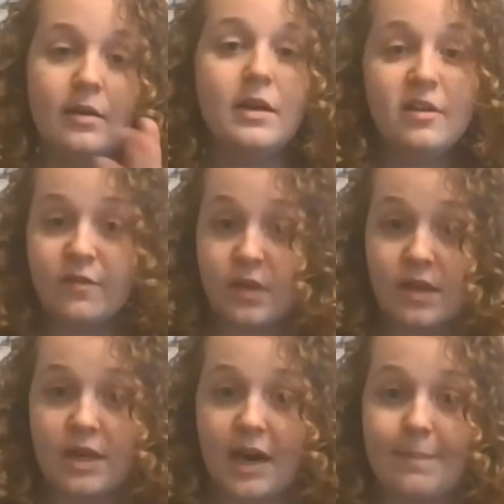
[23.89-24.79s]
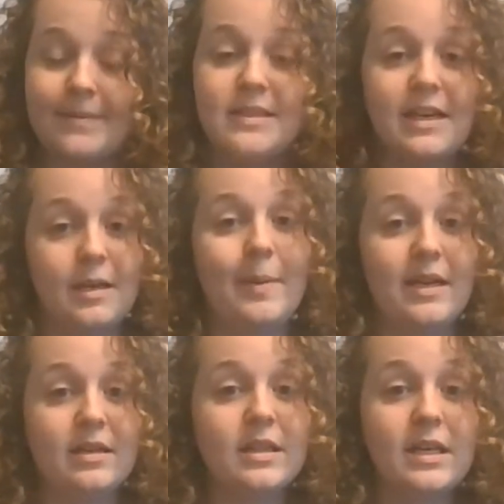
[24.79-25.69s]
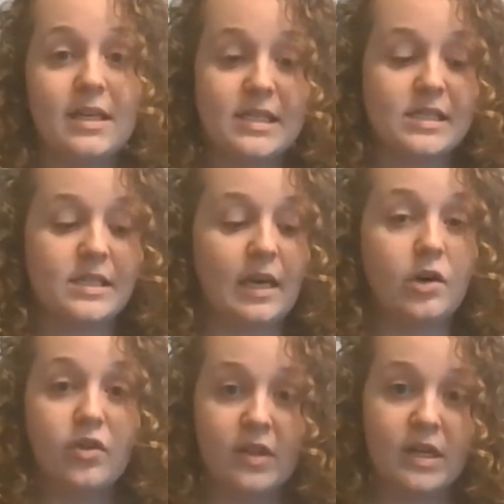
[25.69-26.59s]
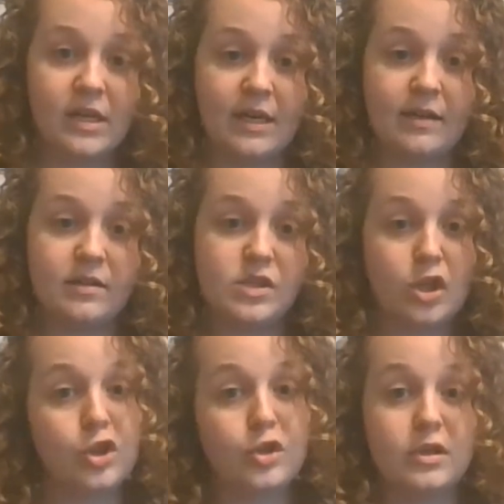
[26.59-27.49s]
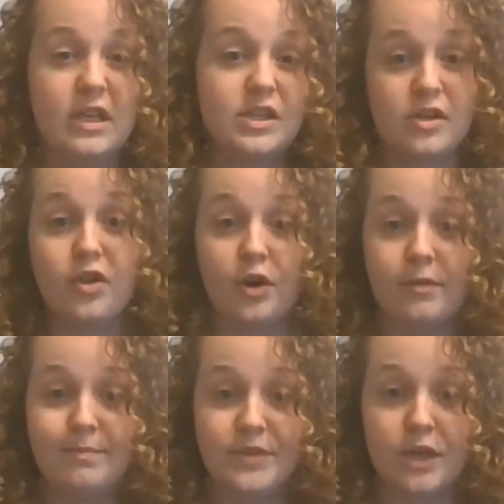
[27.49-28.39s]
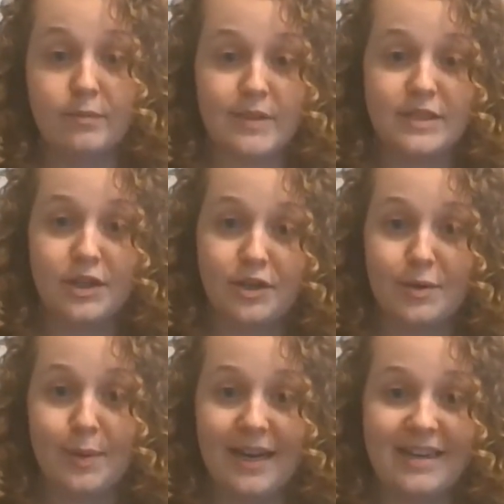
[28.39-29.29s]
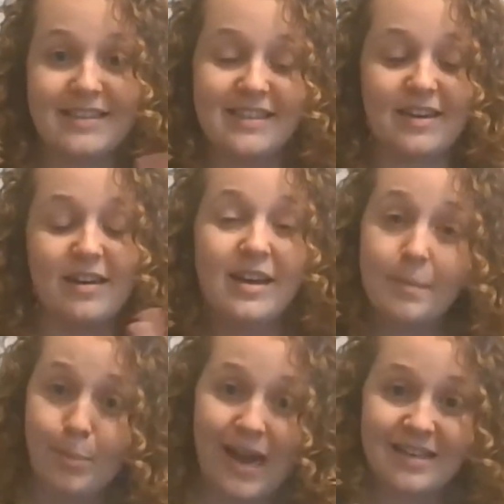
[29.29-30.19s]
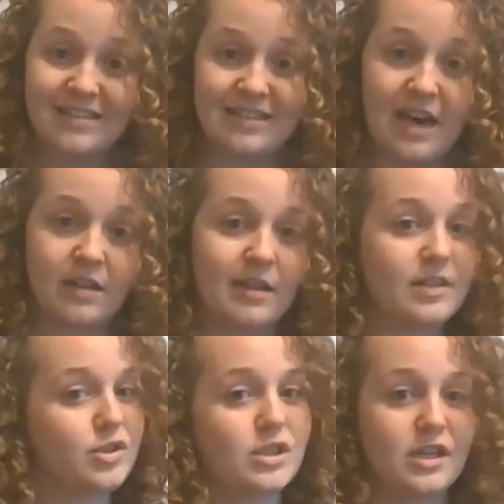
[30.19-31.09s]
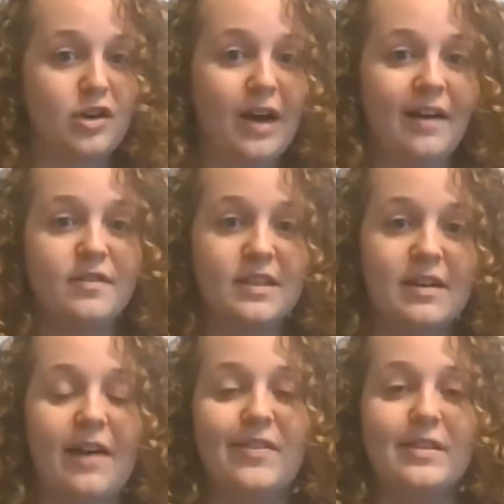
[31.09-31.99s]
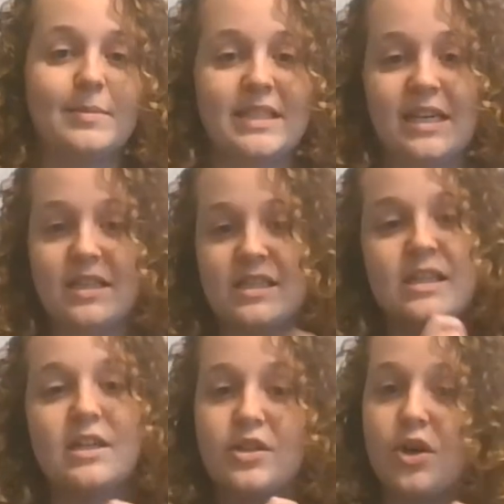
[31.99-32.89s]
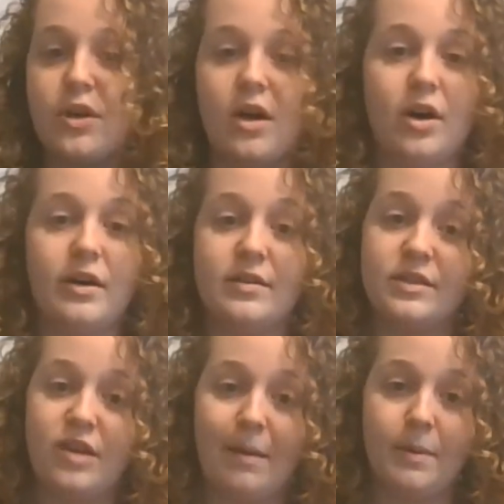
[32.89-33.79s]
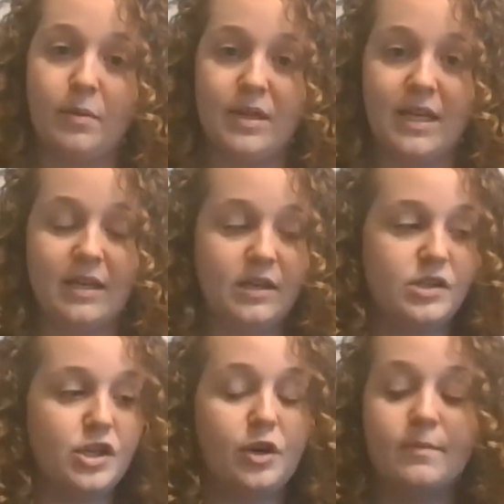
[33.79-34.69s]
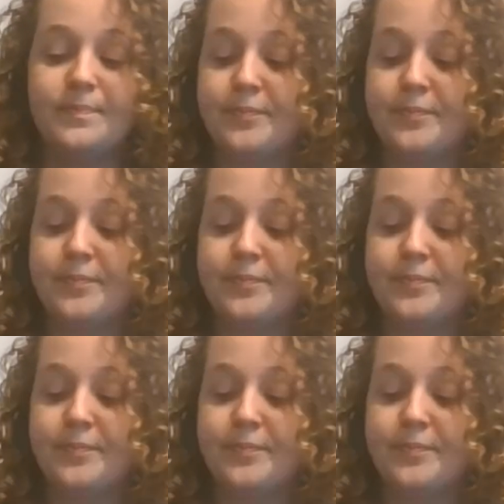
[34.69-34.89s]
Filling cups independently is a skill that kids will need to learn, so it's a good way to practice that, like just in crafts, having them stand at the sink, turn it on, stop it when they need to.